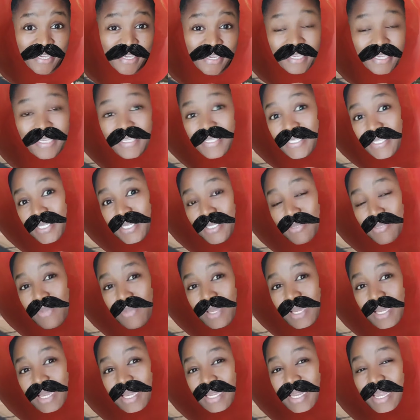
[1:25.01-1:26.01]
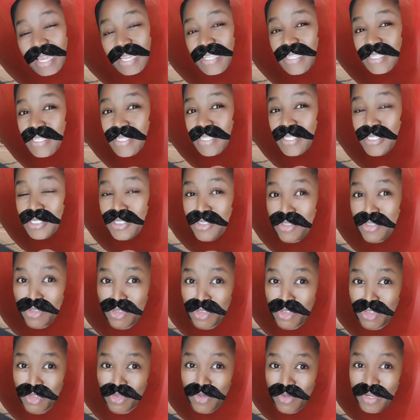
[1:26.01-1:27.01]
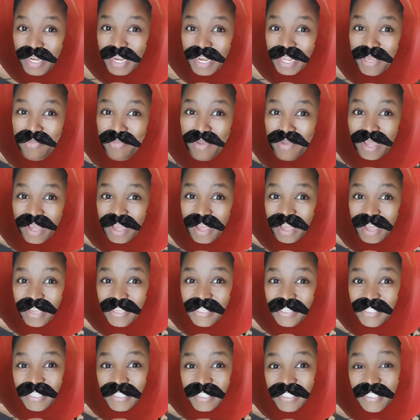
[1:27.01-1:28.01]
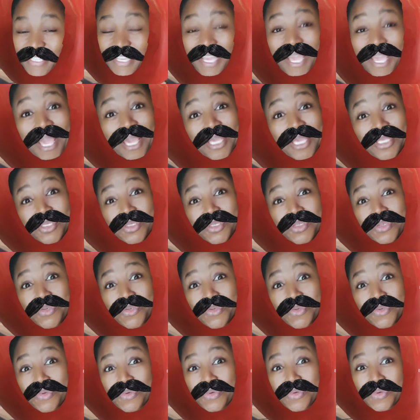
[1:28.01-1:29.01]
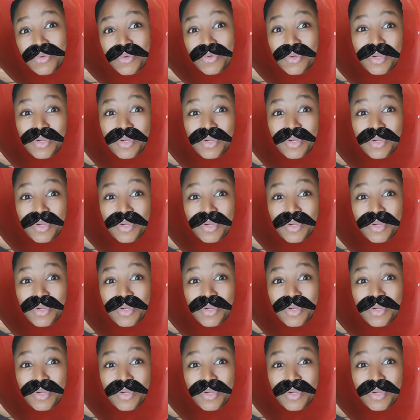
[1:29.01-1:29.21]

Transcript: Is it Bakara? Is it Ojoelegba? Is it Ketu?